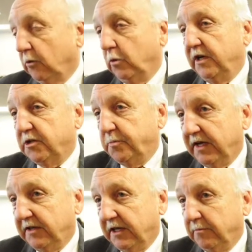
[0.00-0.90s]
We
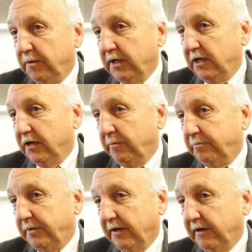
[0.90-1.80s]
expect them to be up
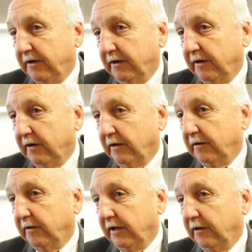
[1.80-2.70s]

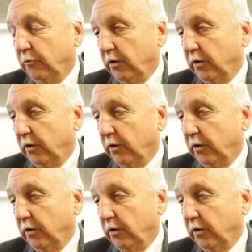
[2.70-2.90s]
and